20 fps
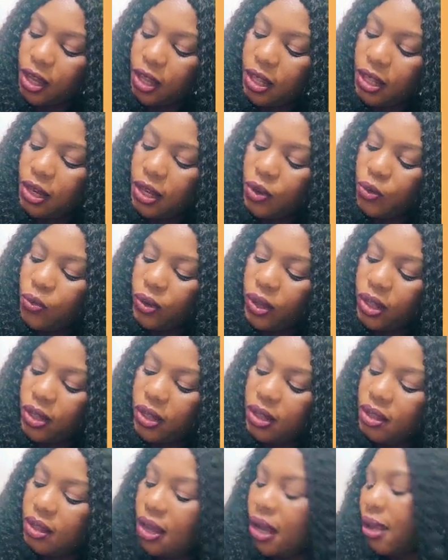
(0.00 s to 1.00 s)
liquid
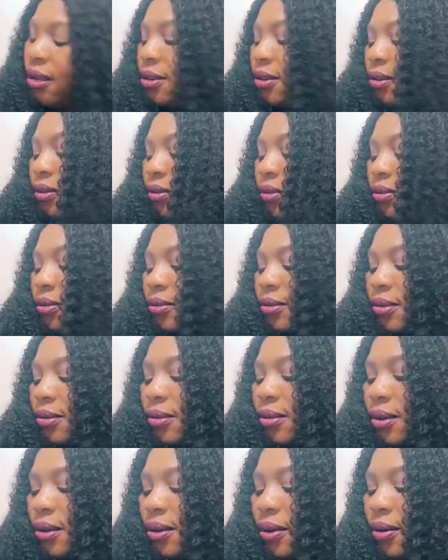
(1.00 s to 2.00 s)
detergent.
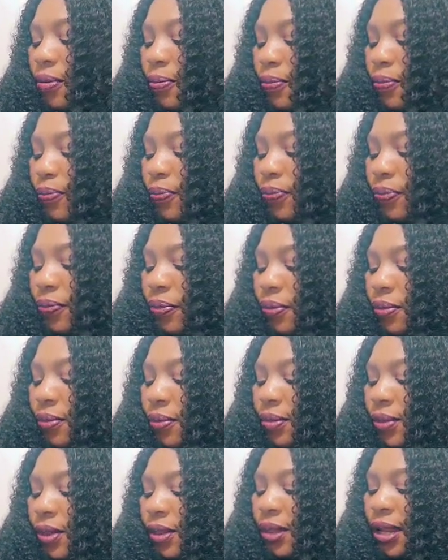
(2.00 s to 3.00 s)
Yeah,
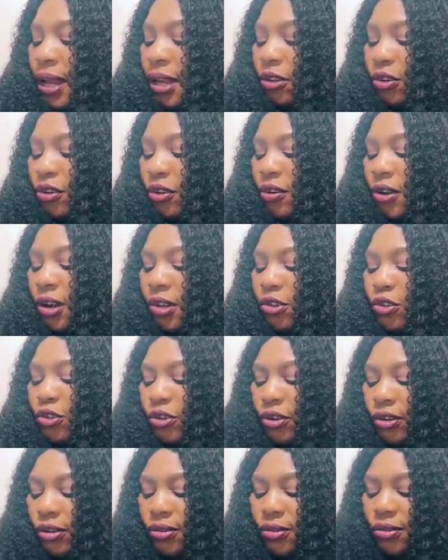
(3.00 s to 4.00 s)
natural
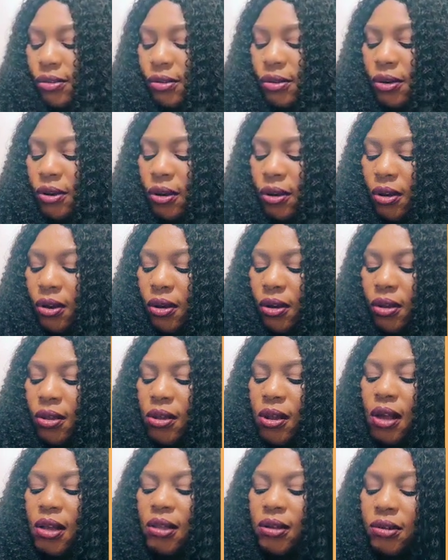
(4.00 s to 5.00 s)
choice.
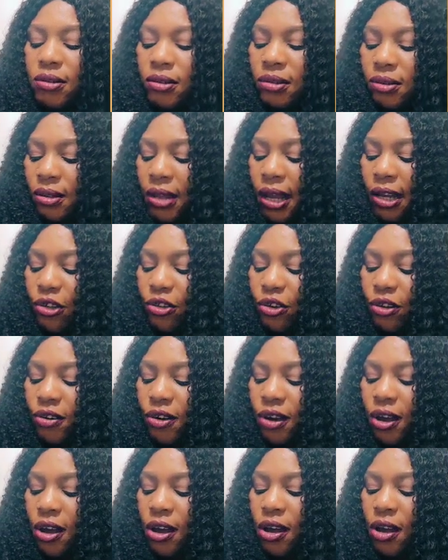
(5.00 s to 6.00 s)
Yeah, this is
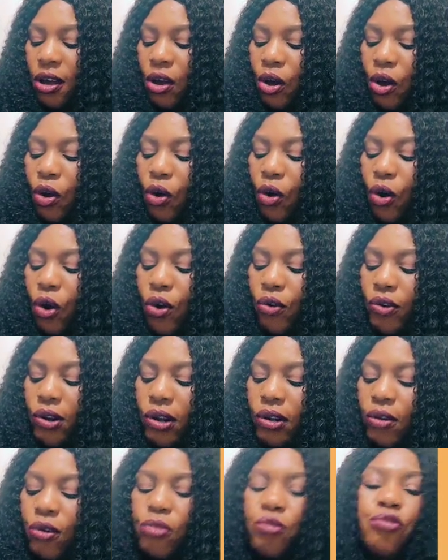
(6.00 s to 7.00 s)
natural
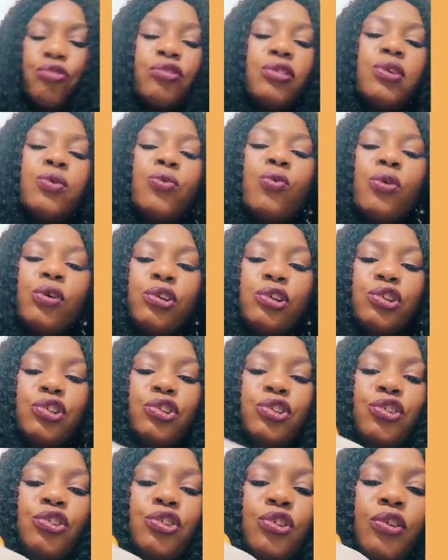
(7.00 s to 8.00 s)
orange laundry
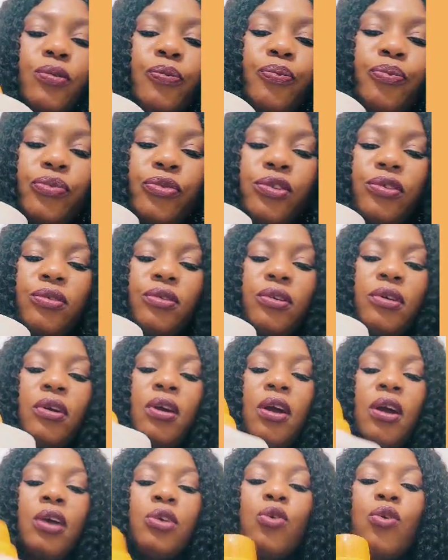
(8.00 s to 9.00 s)
wash.
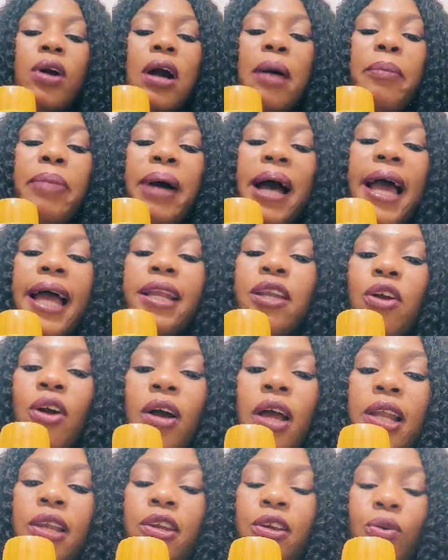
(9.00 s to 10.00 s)
See, you can buy
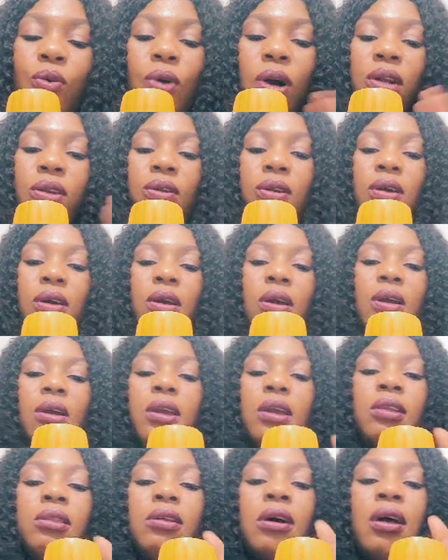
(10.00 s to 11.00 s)
any one.
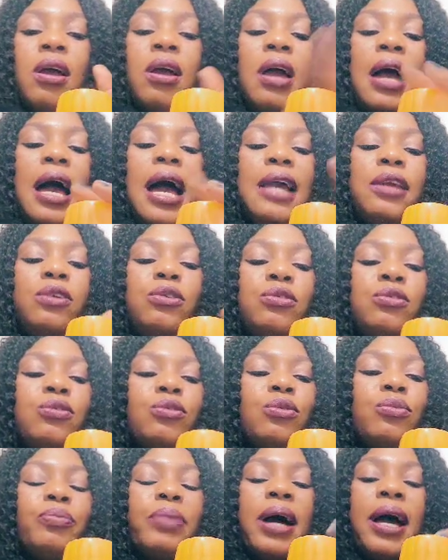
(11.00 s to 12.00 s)
I used
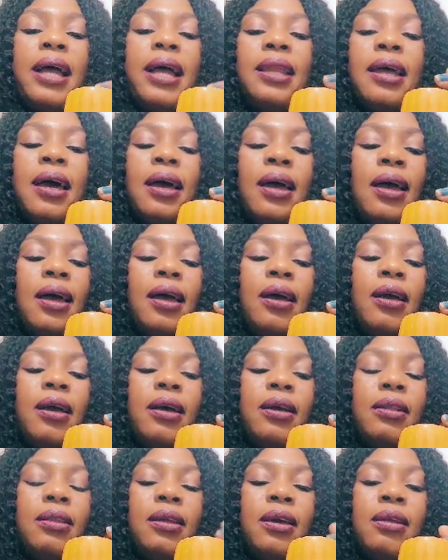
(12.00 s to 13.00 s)
to buy
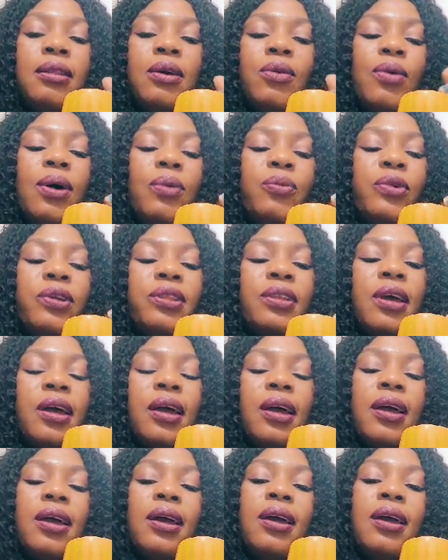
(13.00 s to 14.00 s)
the one with
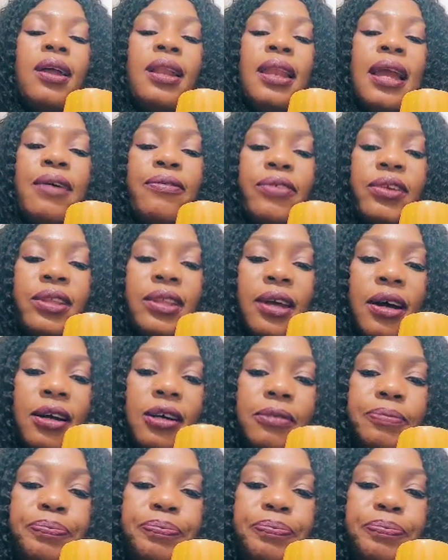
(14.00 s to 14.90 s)
the lavender.